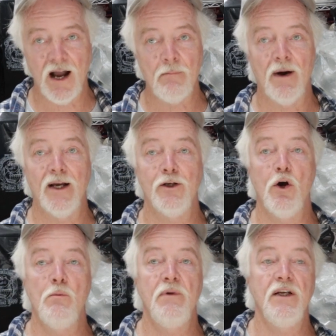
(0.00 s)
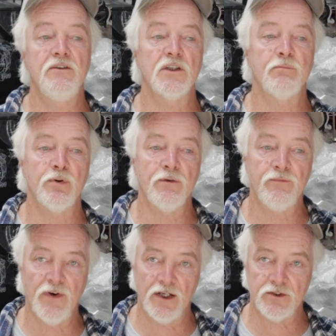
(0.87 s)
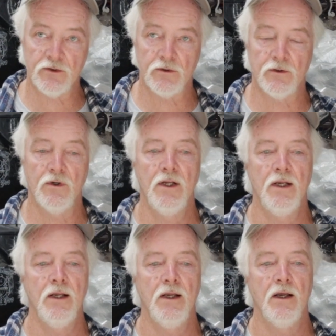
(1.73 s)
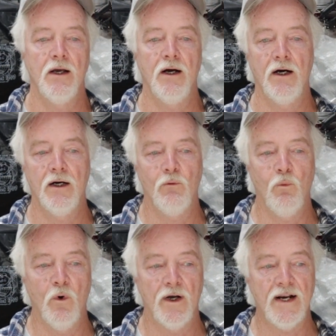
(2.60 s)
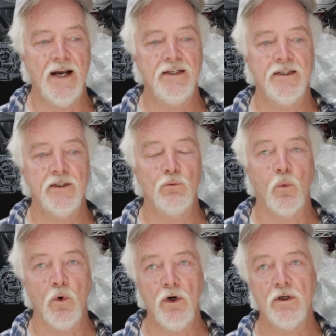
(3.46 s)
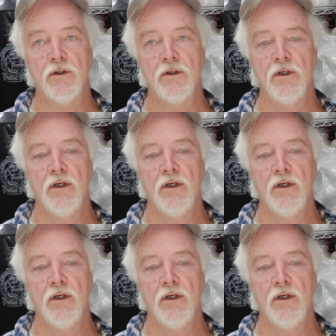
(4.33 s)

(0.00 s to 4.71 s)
I'm by no means a professional. What I did worked.